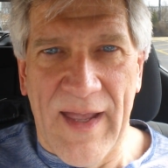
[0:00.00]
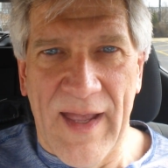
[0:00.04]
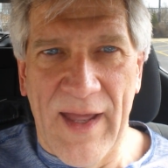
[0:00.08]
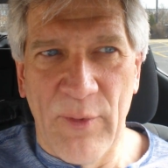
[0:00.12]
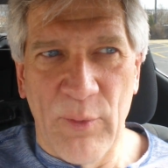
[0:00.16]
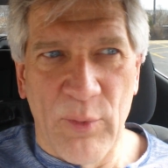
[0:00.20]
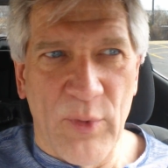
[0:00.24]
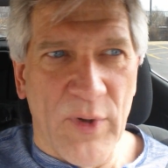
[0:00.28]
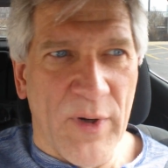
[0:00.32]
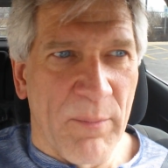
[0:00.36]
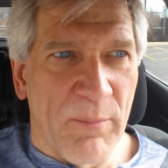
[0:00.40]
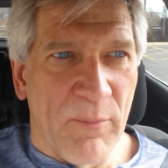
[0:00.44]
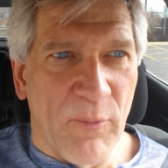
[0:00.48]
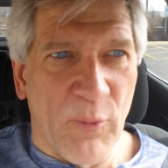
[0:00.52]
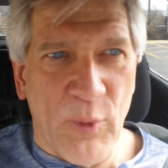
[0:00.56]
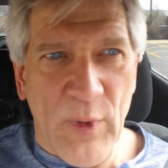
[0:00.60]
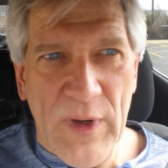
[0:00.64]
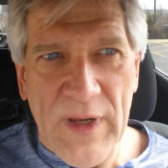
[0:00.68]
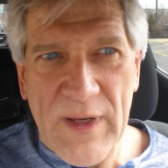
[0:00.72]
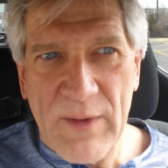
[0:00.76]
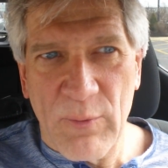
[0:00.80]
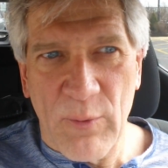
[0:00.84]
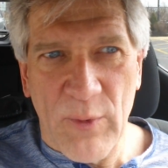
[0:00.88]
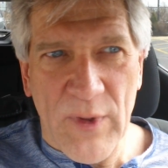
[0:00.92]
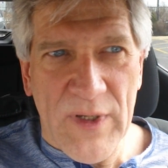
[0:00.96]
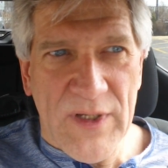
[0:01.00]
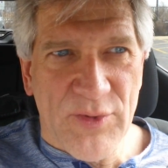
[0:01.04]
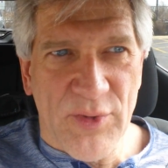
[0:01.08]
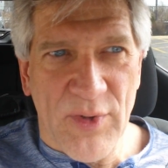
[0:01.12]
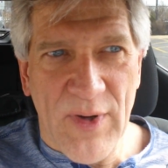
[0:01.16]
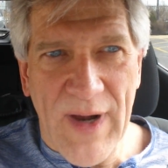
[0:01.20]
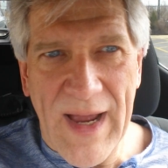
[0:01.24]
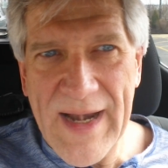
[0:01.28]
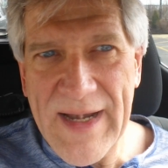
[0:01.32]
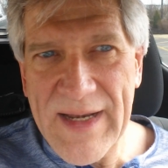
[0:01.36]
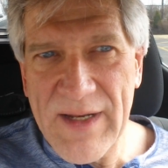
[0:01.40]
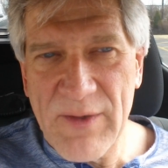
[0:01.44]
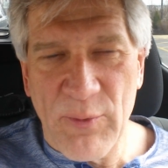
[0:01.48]
And we're, we, we
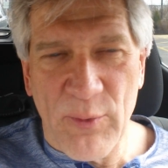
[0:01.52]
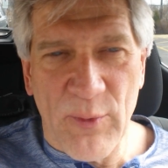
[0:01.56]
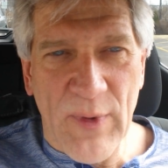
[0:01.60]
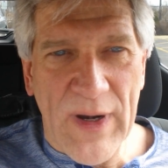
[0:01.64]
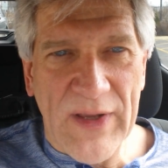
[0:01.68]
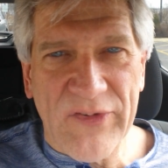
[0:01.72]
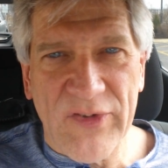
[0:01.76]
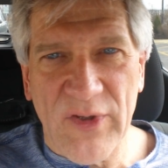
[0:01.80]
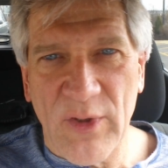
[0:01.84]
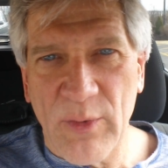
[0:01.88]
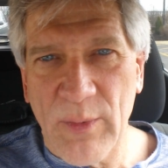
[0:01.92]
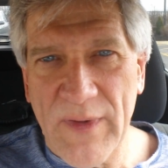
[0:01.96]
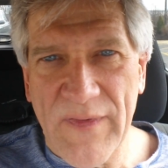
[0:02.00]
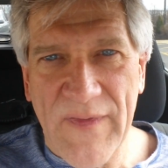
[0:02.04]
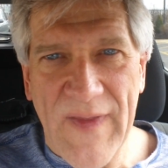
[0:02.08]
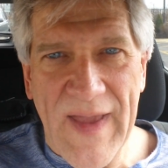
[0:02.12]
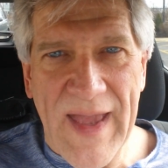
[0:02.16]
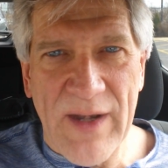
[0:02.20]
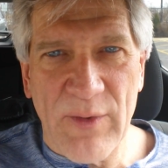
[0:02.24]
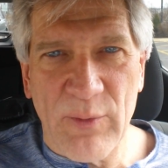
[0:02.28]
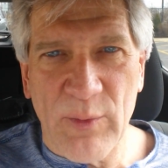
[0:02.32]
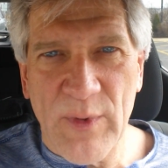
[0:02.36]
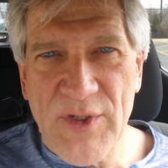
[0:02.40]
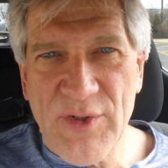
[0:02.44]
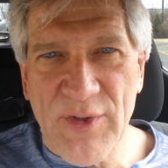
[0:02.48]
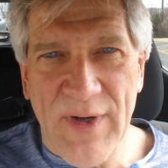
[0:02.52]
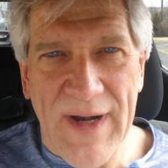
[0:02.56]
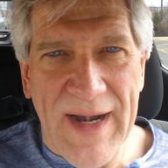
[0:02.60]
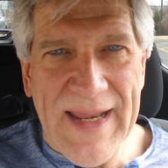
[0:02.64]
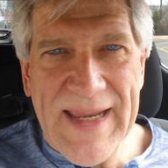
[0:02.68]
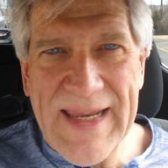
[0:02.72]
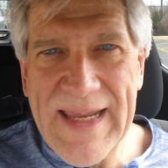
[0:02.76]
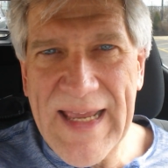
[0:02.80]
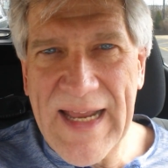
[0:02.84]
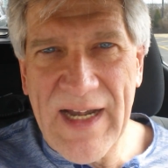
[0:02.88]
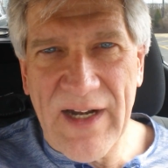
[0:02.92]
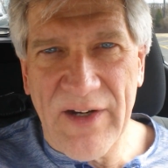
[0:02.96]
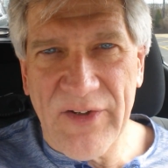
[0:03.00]
try to wrestle with that and we try
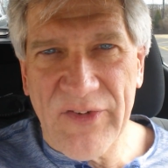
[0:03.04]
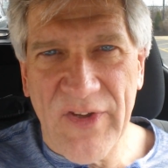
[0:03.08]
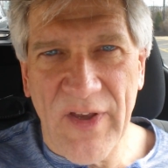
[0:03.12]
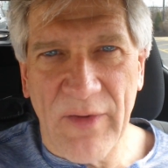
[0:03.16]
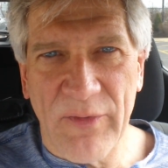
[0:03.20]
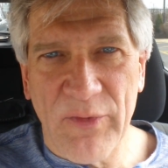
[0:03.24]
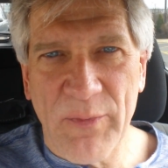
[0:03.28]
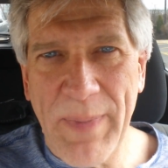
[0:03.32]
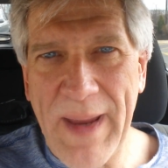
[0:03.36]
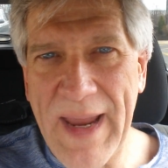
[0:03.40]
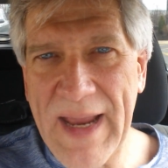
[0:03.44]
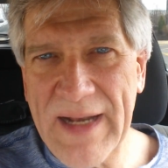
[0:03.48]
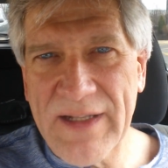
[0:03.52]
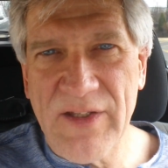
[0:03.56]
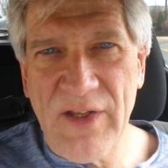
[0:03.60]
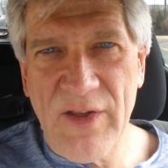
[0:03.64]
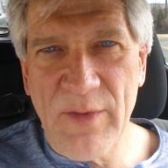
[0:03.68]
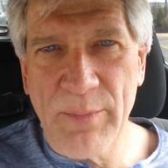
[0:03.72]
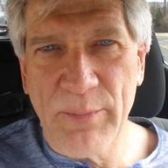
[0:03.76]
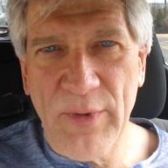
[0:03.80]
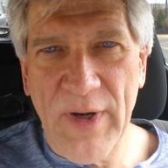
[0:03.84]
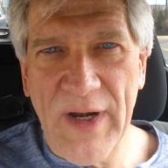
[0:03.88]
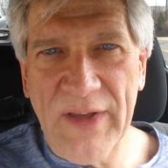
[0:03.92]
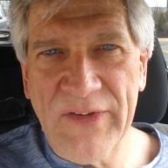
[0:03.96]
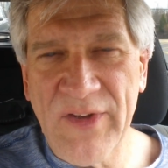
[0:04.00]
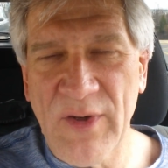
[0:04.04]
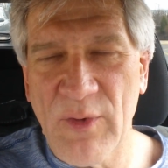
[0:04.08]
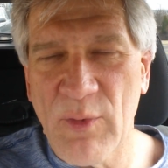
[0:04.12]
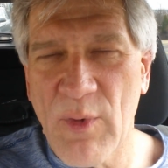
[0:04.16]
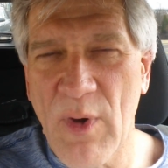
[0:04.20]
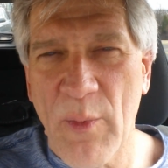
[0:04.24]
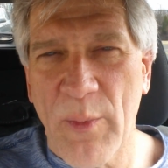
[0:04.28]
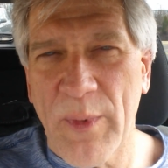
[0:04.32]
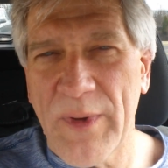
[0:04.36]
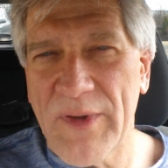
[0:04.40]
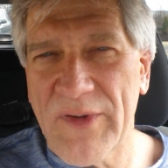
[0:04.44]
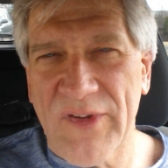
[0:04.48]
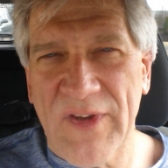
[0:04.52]
to get ourselves back to the present
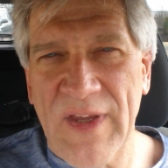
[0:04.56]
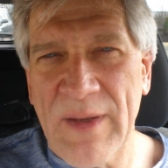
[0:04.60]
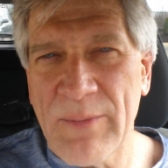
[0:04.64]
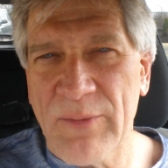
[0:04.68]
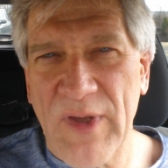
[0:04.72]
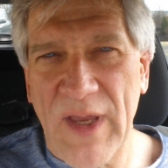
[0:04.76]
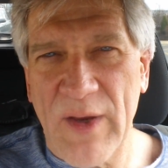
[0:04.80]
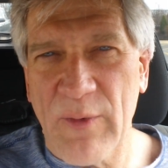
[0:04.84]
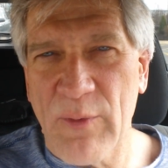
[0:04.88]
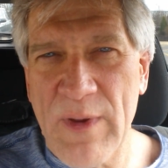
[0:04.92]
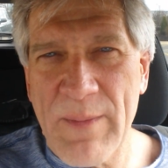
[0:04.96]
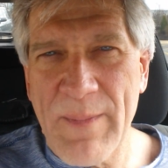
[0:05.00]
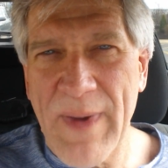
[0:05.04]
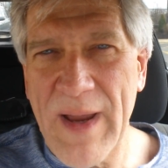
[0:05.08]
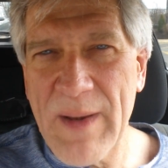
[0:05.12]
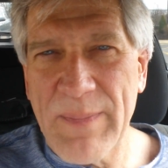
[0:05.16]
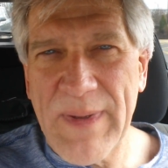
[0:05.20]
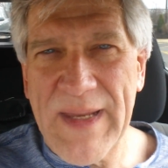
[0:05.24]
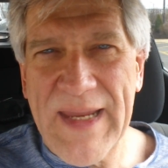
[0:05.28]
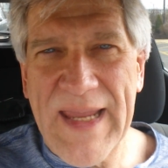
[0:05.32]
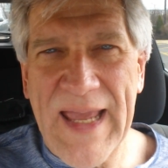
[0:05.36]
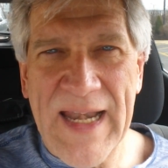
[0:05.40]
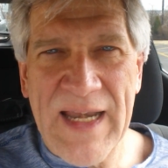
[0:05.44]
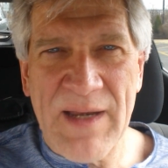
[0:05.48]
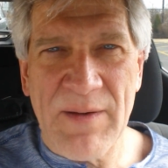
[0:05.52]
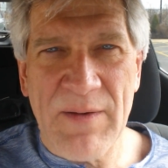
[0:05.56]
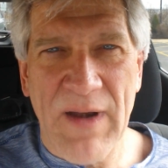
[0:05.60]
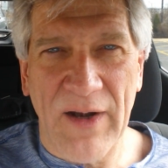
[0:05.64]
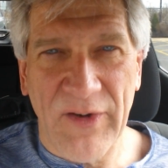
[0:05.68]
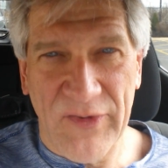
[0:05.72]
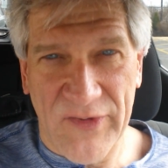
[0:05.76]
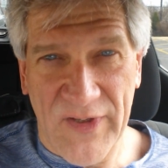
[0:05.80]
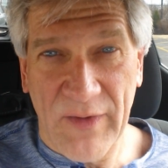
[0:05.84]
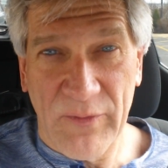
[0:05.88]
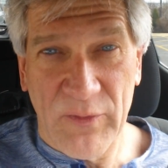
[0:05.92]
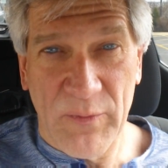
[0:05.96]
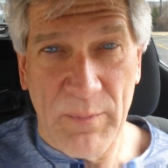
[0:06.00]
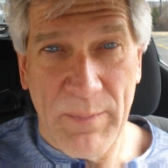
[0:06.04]
when it seems like we might be getting
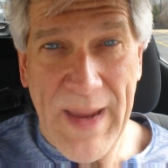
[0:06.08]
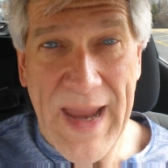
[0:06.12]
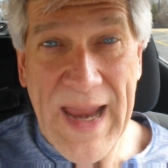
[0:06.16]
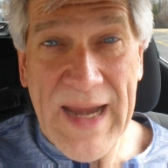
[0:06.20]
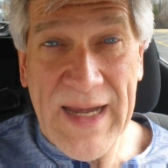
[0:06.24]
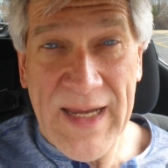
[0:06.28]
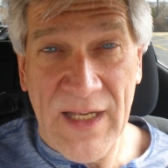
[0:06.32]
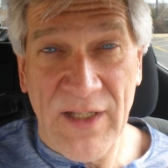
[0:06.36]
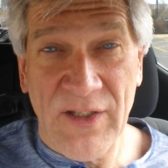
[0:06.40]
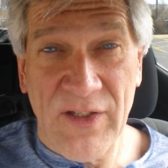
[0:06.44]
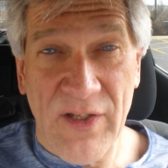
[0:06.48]
ourselves back